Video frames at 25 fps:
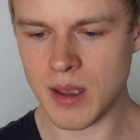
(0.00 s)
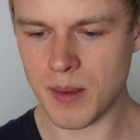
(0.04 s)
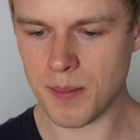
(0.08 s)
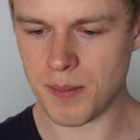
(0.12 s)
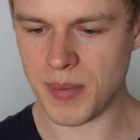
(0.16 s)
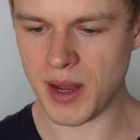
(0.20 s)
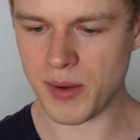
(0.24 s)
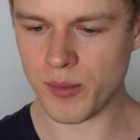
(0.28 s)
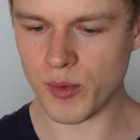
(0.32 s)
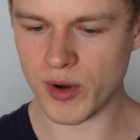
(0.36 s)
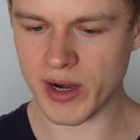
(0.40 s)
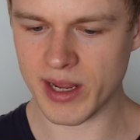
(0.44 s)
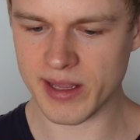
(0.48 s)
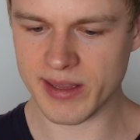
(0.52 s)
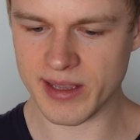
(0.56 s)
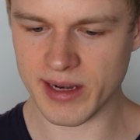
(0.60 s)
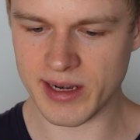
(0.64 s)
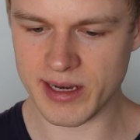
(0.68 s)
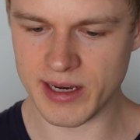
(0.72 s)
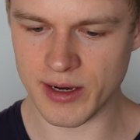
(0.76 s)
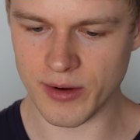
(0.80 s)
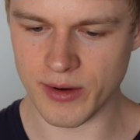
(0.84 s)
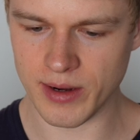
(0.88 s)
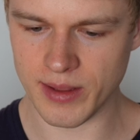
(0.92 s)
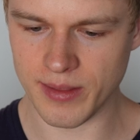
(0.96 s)
But what I did
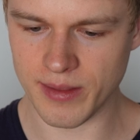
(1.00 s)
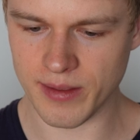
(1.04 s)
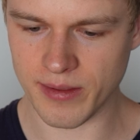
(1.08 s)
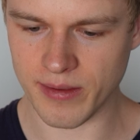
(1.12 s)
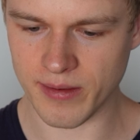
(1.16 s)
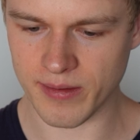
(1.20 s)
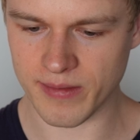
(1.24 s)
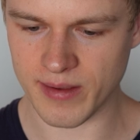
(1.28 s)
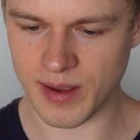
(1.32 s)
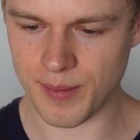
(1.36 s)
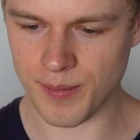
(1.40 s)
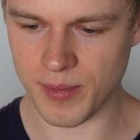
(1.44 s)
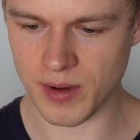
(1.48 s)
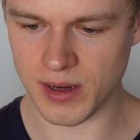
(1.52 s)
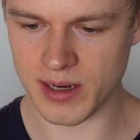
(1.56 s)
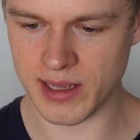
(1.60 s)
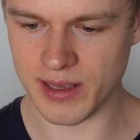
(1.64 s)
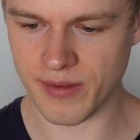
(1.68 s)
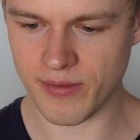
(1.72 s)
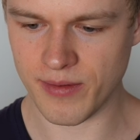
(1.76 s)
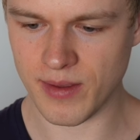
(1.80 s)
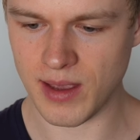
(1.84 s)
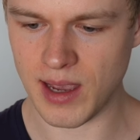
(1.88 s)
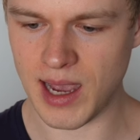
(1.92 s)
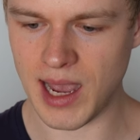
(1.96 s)
here in this example
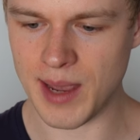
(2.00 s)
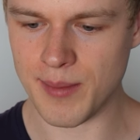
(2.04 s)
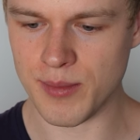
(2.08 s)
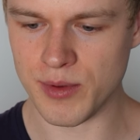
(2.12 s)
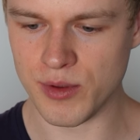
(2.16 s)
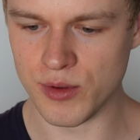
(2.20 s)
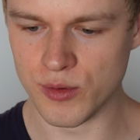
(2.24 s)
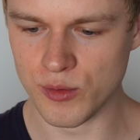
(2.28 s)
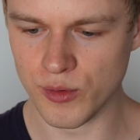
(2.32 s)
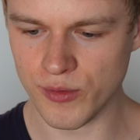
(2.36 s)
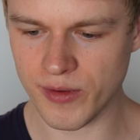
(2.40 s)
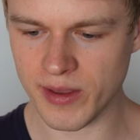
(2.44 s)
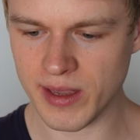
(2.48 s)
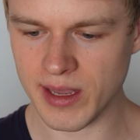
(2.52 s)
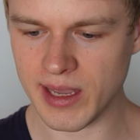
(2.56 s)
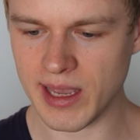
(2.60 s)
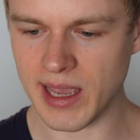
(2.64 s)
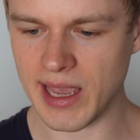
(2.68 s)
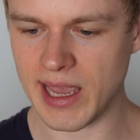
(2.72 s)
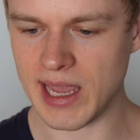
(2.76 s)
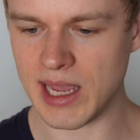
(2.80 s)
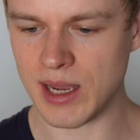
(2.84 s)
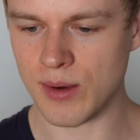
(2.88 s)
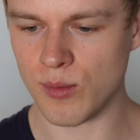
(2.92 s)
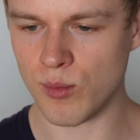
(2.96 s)
is I'm using
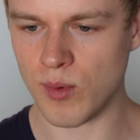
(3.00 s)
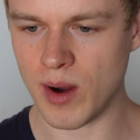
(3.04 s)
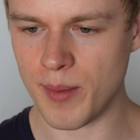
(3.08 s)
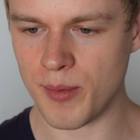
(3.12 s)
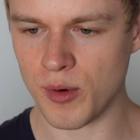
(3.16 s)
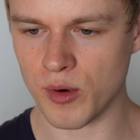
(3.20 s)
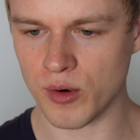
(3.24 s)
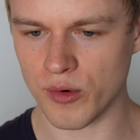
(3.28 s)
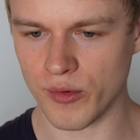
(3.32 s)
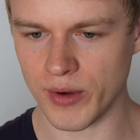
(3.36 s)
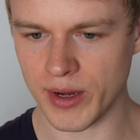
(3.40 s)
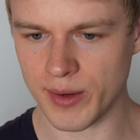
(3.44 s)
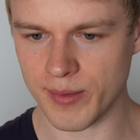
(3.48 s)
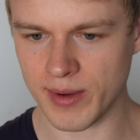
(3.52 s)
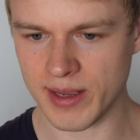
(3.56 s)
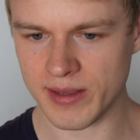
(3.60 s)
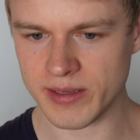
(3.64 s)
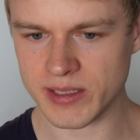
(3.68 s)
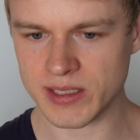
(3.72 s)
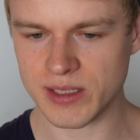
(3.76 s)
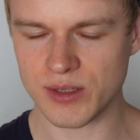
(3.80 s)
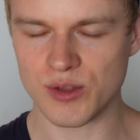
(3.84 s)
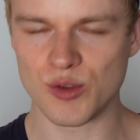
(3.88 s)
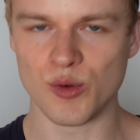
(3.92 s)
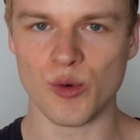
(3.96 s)
a webhook
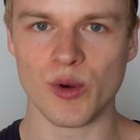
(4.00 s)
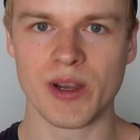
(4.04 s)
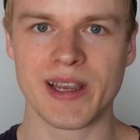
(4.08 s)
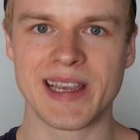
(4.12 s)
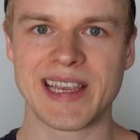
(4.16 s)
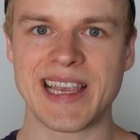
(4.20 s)
request to